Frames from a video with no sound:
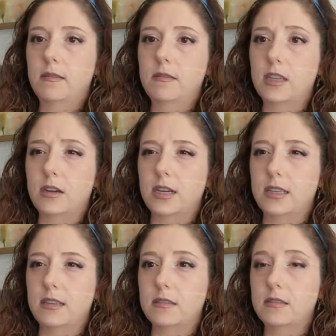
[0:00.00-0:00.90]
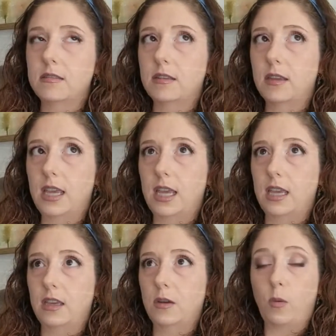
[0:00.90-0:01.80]
There is
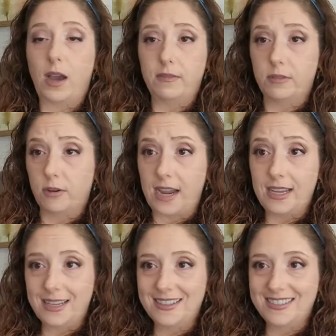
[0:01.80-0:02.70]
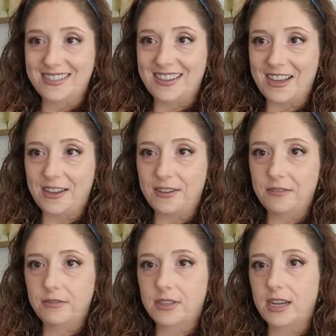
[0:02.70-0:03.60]
a wide variety
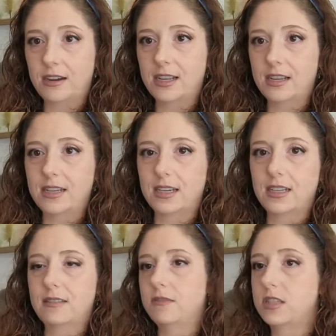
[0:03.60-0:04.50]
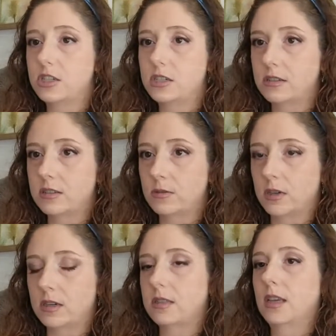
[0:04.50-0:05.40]
of inherited connective tissue
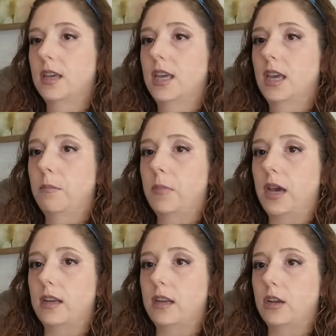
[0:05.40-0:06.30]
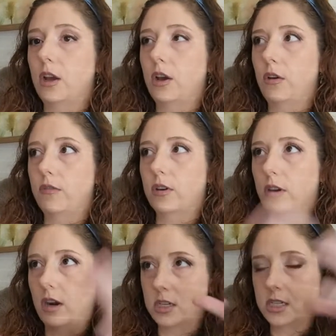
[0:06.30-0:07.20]
disorders, but an
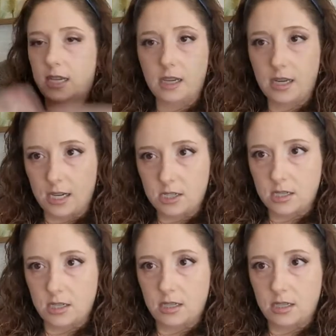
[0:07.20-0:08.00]
overarching connection